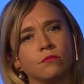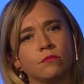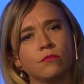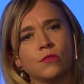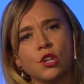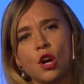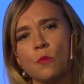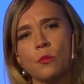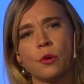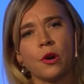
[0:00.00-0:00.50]

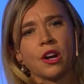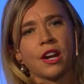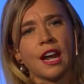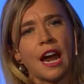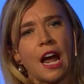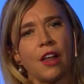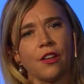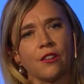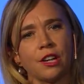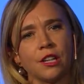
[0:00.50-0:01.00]
don't burn
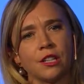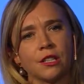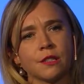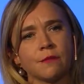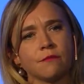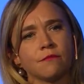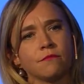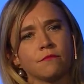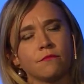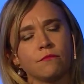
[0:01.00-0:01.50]
calories,
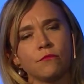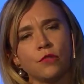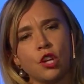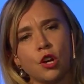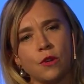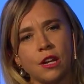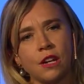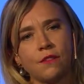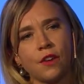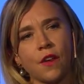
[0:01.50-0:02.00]
no
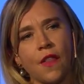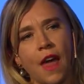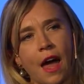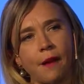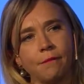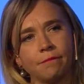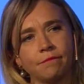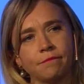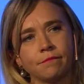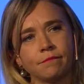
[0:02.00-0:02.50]
need for
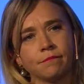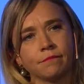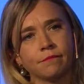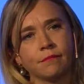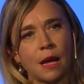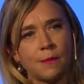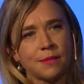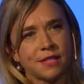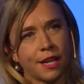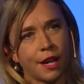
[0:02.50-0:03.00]
that,
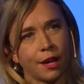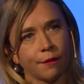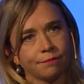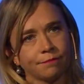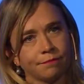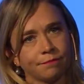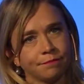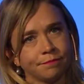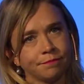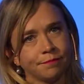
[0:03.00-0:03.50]
I'm sitting.
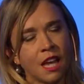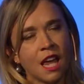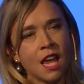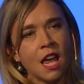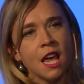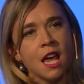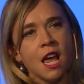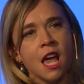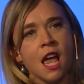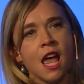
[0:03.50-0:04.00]

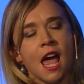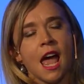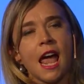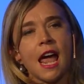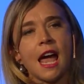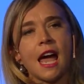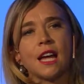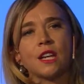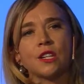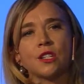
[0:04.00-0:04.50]

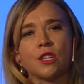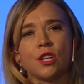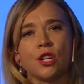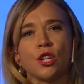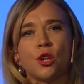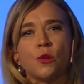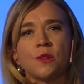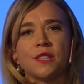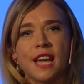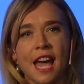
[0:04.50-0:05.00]
And
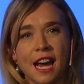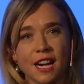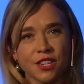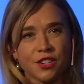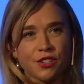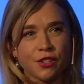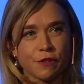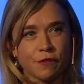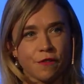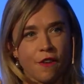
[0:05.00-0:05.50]
you
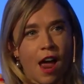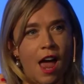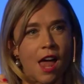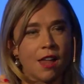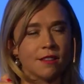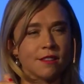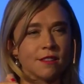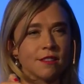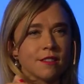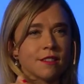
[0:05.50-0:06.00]
text your
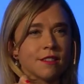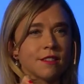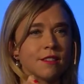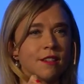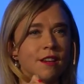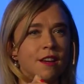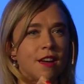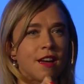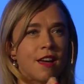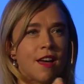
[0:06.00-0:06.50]
friends.
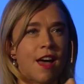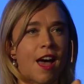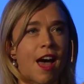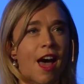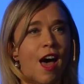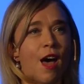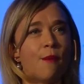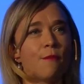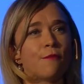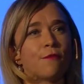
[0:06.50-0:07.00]

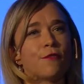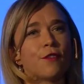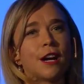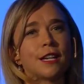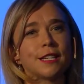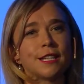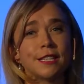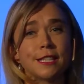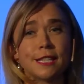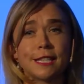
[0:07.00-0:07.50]
For
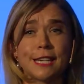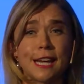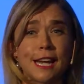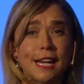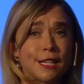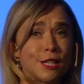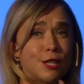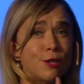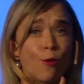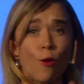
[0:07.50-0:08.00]
us in the
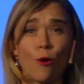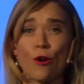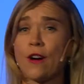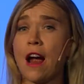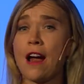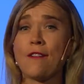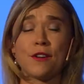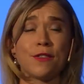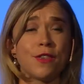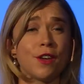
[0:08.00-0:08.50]
States, you order
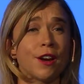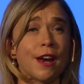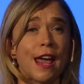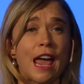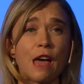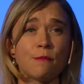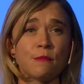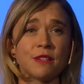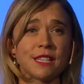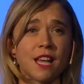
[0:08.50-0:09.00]
everything on
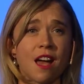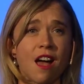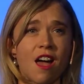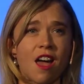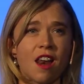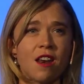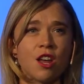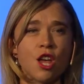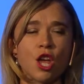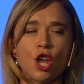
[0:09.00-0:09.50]

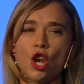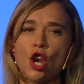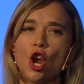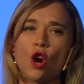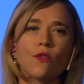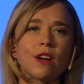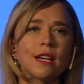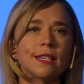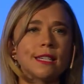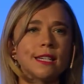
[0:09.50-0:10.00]
Amazon, no
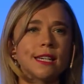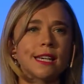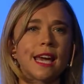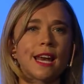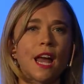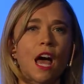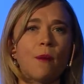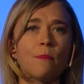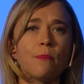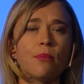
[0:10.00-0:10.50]
reason to get
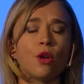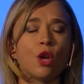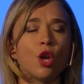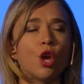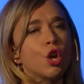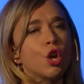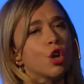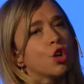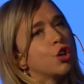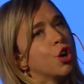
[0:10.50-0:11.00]
up,
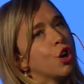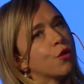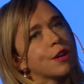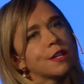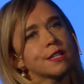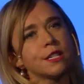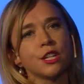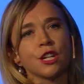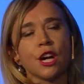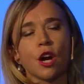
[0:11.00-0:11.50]
no
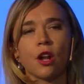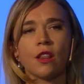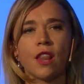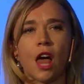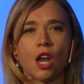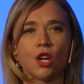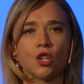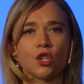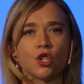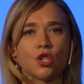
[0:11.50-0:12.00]
reason to go to
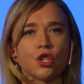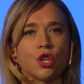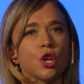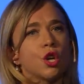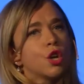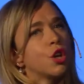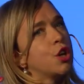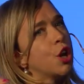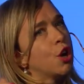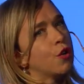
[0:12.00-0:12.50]
lunch,
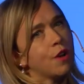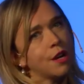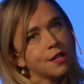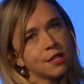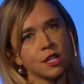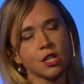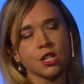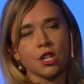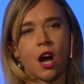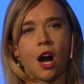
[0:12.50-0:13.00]
no
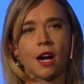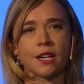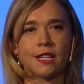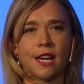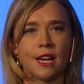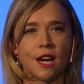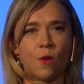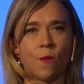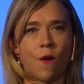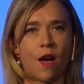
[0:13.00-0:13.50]
reason to talk to
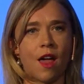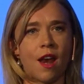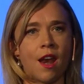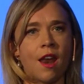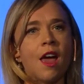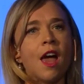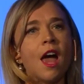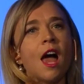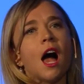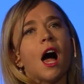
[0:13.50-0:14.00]
anyone.
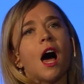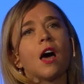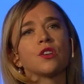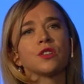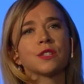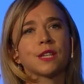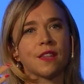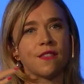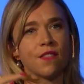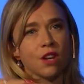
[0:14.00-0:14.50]
I'll
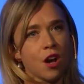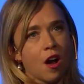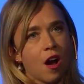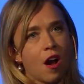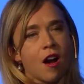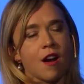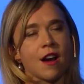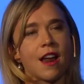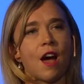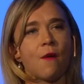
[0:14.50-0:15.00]
just get in the
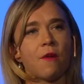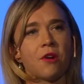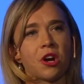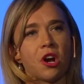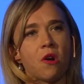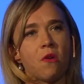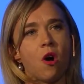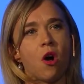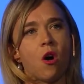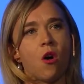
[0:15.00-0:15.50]
car now and
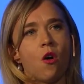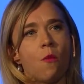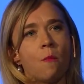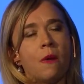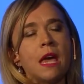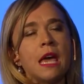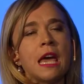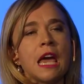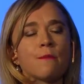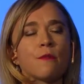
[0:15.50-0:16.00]
go home.
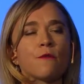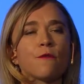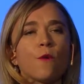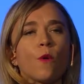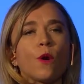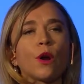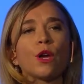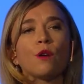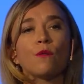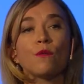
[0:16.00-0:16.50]
And
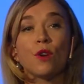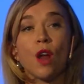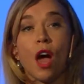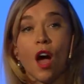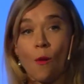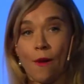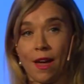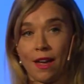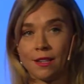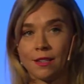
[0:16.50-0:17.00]
before you
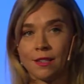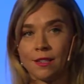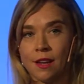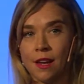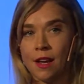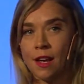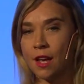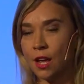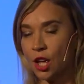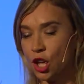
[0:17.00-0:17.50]
know it,
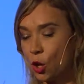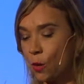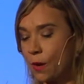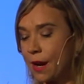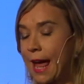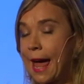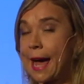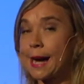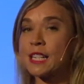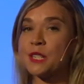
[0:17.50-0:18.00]
you are
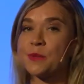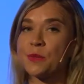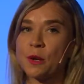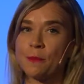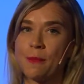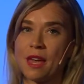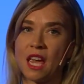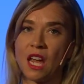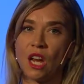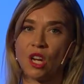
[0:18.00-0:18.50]
an expert at
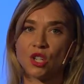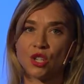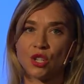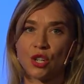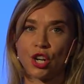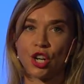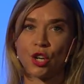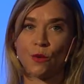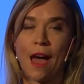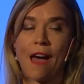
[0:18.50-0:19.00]
making
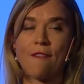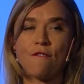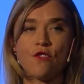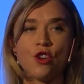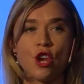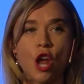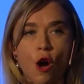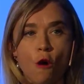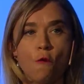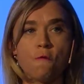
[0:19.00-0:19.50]
sure you have
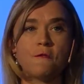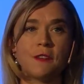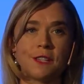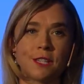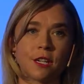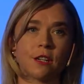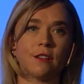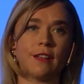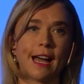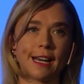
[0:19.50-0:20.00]
no
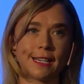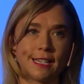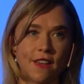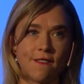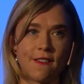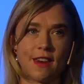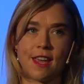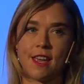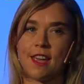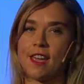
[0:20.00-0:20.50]
physical
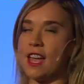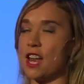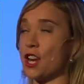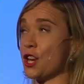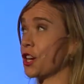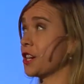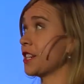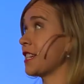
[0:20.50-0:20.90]
activity in your